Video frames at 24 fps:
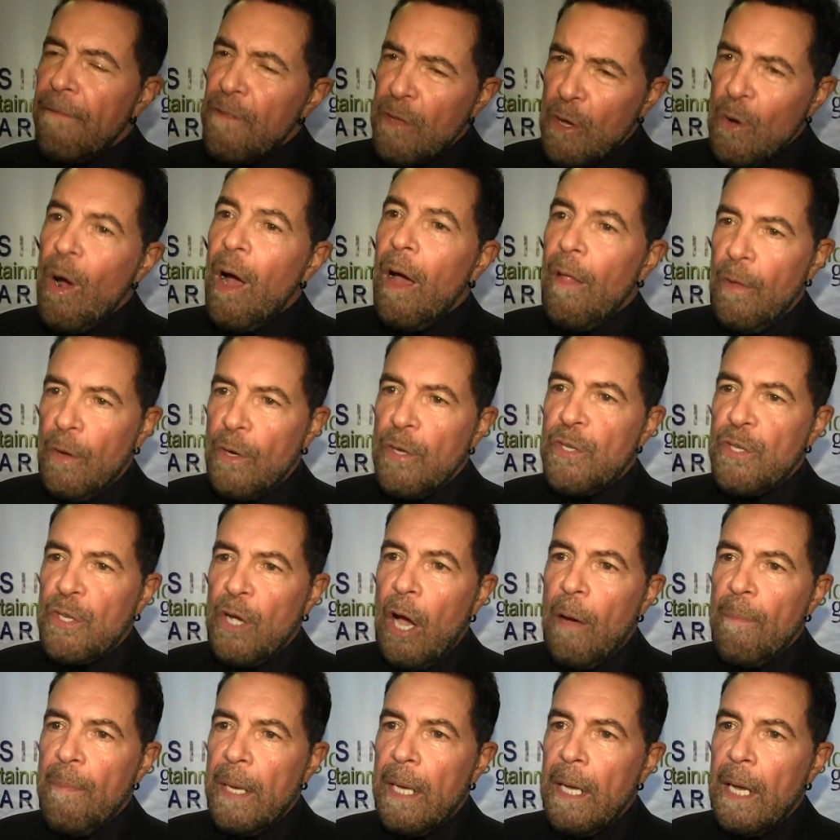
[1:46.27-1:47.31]
a few others
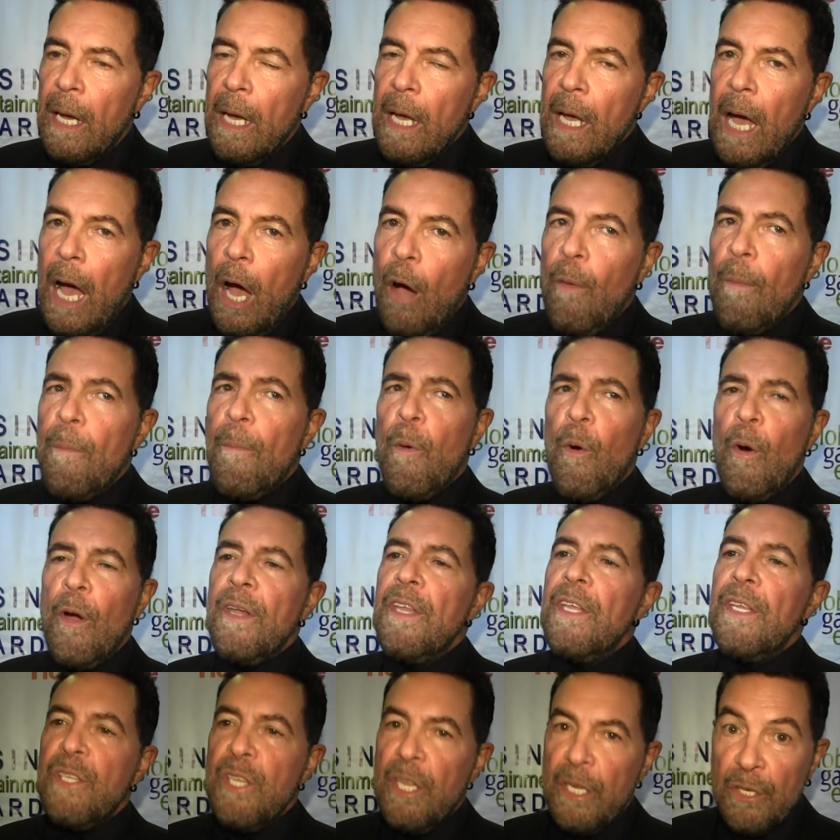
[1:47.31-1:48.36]
taught me how
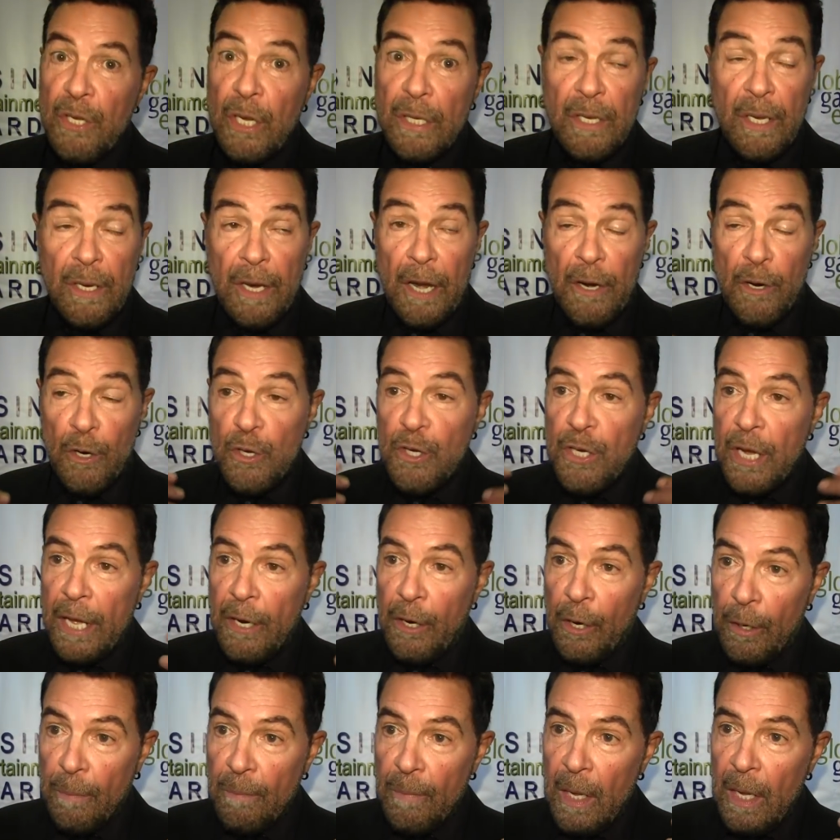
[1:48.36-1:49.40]
important it is as an
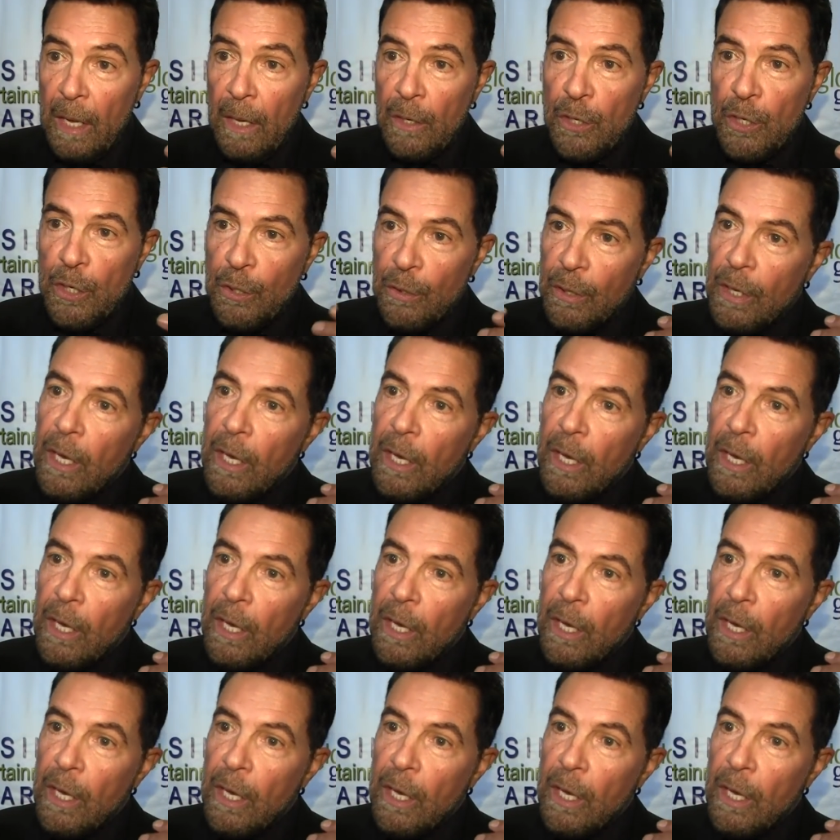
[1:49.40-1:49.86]
entertainer to